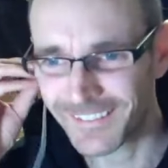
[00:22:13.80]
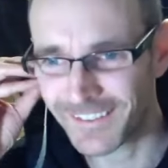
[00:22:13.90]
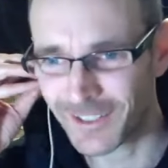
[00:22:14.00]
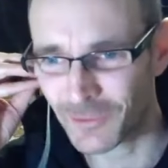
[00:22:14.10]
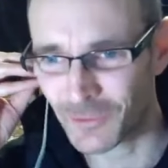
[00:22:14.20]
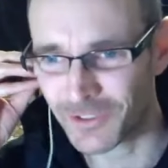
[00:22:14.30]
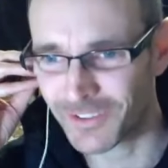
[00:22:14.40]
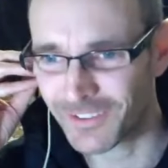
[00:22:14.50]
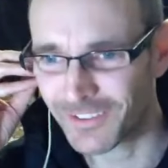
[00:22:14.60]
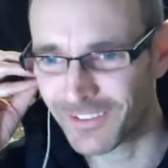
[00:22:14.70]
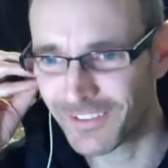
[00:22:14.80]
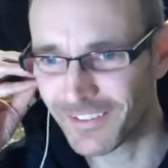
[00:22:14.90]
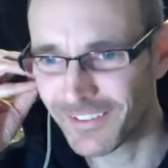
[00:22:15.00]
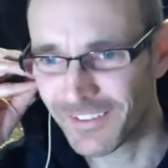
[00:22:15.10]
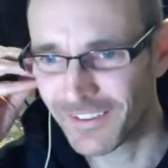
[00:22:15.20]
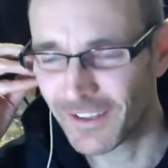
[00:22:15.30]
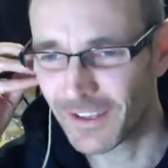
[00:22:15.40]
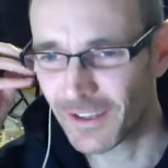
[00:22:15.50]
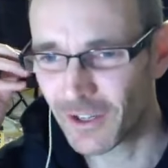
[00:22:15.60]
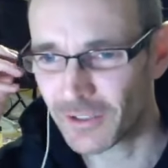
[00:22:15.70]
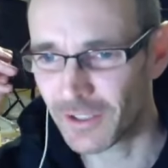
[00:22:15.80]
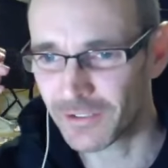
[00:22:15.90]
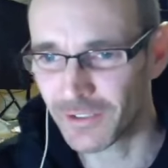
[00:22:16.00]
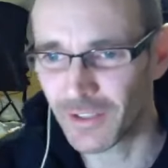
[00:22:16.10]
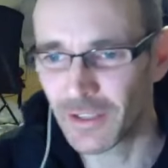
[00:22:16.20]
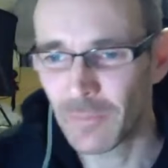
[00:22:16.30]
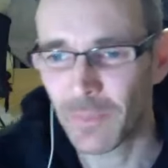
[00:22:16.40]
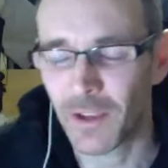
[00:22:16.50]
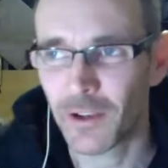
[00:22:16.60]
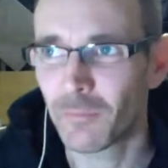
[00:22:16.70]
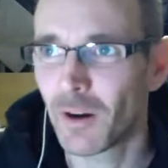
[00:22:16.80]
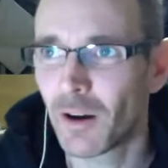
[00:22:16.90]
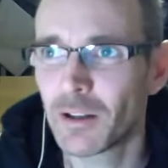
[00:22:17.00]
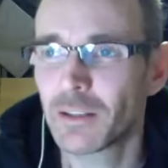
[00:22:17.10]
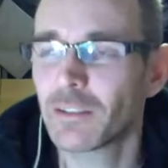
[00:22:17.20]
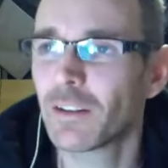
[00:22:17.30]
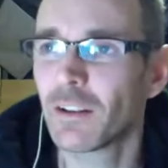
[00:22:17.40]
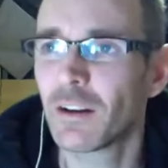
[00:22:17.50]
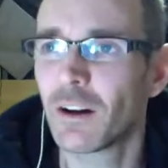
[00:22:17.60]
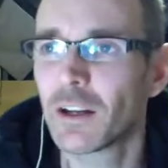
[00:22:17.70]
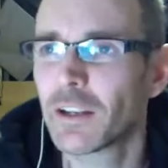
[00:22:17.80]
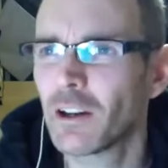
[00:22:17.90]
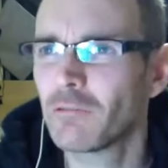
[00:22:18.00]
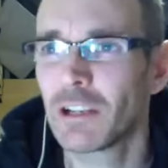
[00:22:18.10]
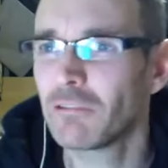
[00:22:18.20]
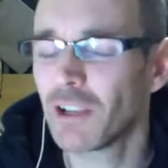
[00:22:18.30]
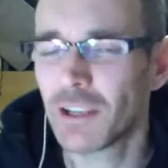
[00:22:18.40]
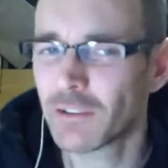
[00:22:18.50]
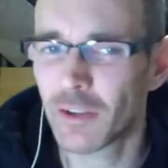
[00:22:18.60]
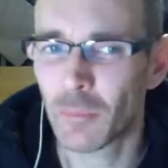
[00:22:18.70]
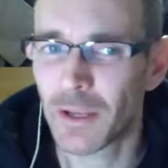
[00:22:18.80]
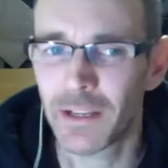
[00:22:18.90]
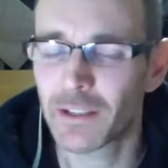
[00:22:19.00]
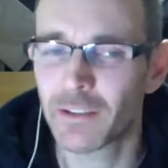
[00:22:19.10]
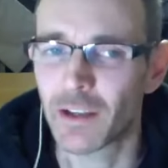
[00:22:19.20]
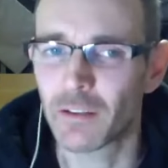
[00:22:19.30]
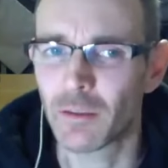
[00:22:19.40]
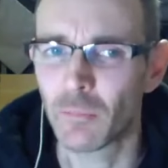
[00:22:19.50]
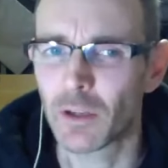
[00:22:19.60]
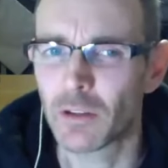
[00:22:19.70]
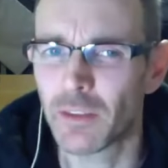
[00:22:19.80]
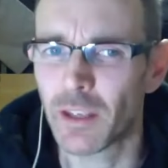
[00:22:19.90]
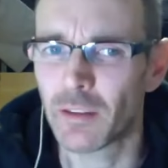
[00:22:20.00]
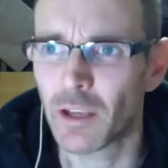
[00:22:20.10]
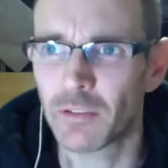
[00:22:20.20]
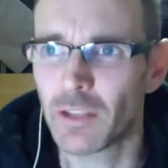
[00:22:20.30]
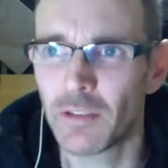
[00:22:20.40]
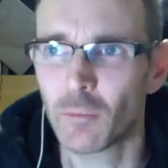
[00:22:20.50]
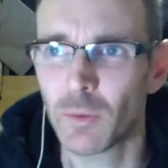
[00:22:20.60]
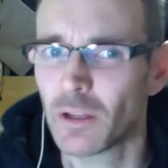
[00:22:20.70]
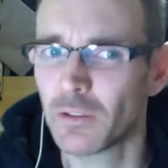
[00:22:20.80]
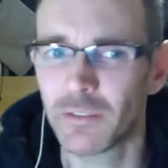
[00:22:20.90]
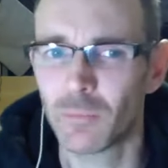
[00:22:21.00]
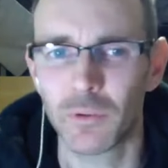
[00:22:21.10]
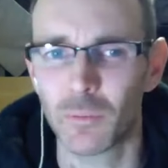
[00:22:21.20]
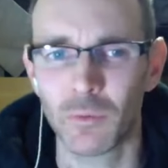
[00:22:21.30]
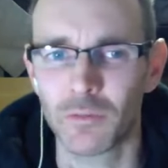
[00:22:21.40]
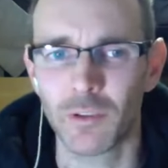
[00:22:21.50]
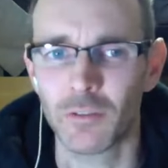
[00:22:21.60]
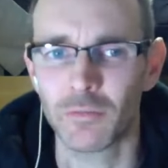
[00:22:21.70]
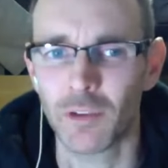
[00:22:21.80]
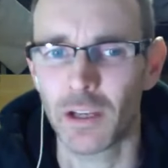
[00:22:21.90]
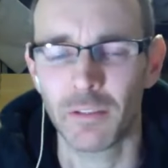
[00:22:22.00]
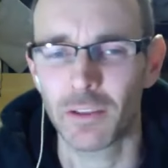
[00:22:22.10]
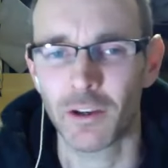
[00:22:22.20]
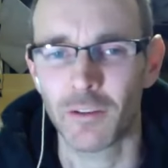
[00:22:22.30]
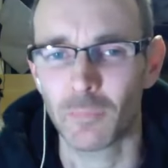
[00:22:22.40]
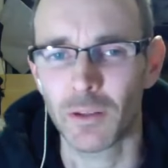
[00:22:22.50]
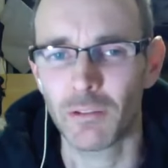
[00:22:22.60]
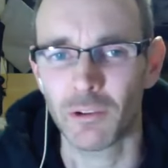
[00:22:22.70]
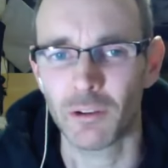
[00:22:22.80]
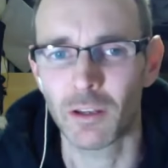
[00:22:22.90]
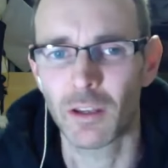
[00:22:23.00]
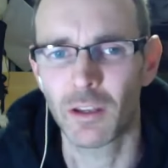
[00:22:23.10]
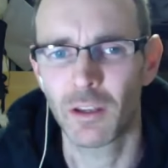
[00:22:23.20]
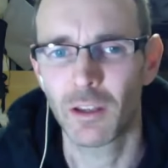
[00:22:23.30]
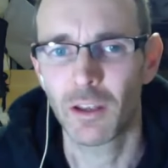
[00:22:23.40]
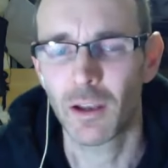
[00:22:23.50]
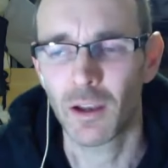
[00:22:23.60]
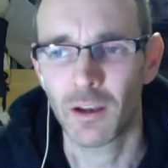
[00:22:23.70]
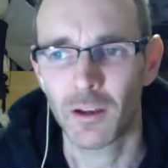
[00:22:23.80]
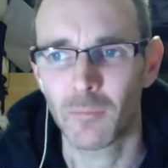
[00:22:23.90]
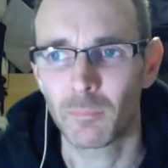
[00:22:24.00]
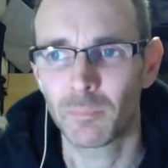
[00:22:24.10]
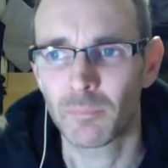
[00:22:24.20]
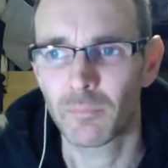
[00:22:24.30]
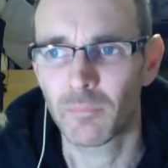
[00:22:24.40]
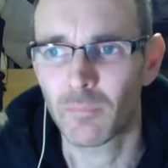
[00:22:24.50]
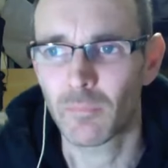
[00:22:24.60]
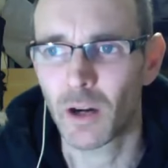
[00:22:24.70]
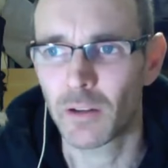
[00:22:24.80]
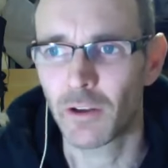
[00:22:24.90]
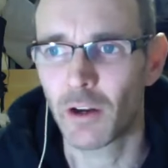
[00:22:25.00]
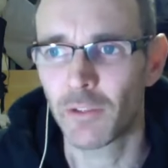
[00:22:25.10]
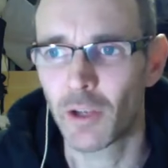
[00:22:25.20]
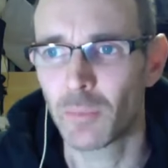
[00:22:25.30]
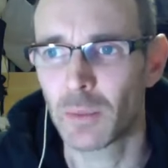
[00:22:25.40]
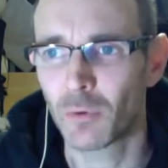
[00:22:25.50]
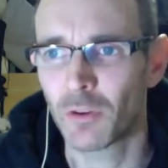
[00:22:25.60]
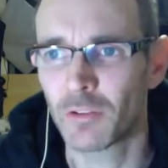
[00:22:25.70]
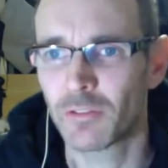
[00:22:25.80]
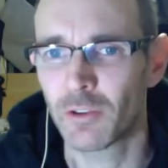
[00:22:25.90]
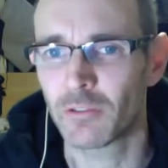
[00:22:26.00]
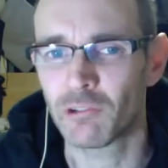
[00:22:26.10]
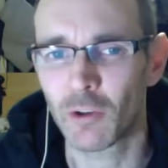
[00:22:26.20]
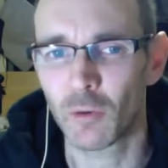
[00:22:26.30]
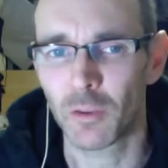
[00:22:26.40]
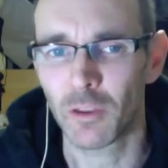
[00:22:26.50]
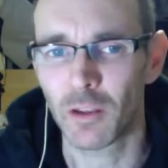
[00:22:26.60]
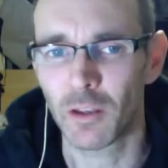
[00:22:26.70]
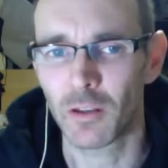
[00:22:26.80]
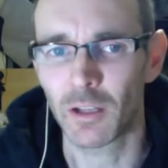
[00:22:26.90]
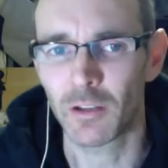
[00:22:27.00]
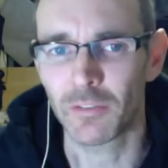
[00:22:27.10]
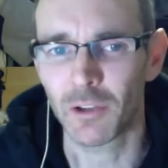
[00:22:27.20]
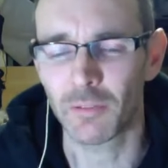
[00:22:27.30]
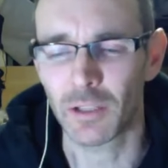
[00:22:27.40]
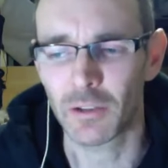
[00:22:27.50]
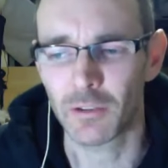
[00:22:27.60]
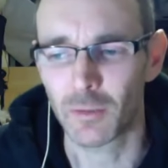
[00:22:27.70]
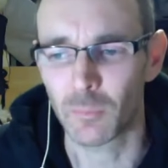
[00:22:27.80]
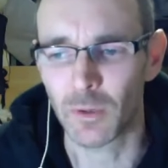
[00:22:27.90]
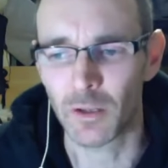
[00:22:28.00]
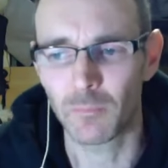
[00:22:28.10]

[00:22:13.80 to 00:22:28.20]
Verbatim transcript: That's weird. Okay, it's gone. Um, I... I can't really relate to the panic attack thing because that that's never been a symptom of, of anything I've been through. Um, I, I've known people that, that struggle with it, and, and yourself included, but